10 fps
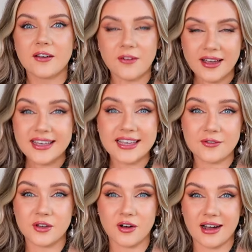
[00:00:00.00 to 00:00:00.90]
If I can give
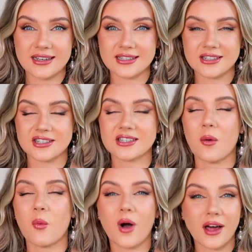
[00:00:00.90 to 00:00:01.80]
you guys just
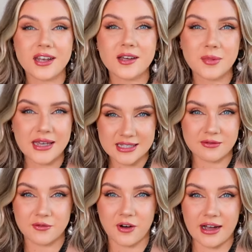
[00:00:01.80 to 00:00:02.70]
one piece
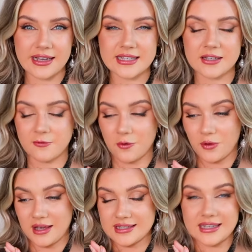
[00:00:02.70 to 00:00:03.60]
of advice for
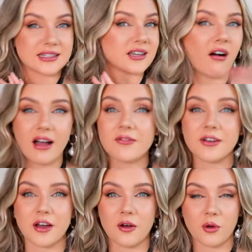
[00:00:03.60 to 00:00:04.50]
this entire
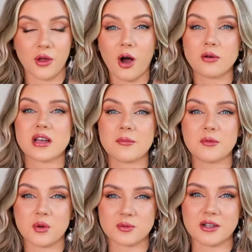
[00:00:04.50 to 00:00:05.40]
video or the whole time
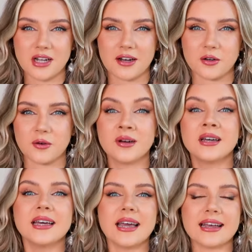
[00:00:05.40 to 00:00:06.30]
you've watched my channel,
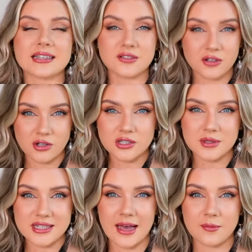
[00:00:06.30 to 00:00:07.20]
it is not to
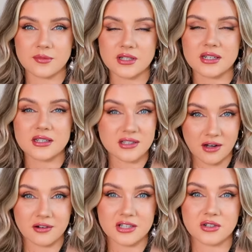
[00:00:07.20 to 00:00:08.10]
attempt a
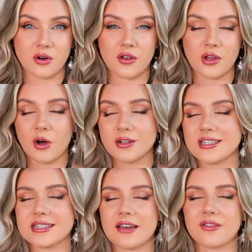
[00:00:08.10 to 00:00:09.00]
Zara store on the
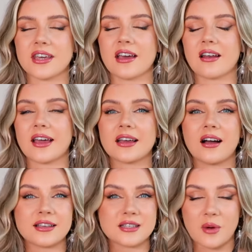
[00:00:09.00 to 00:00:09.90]
hottest day of the year. Like,
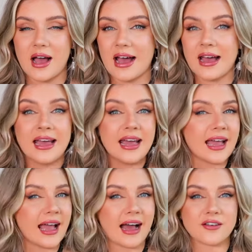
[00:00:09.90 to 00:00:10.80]
I swear,
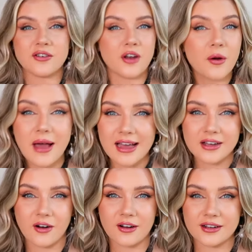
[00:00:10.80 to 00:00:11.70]
it had no
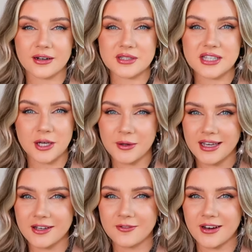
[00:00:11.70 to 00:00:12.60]
aircon and I was
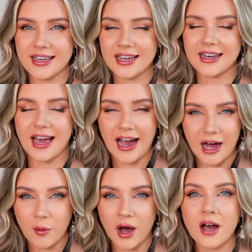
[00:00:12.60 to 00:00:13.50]
queuing for like an
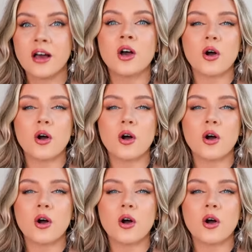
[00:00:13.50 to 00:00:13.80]
hour.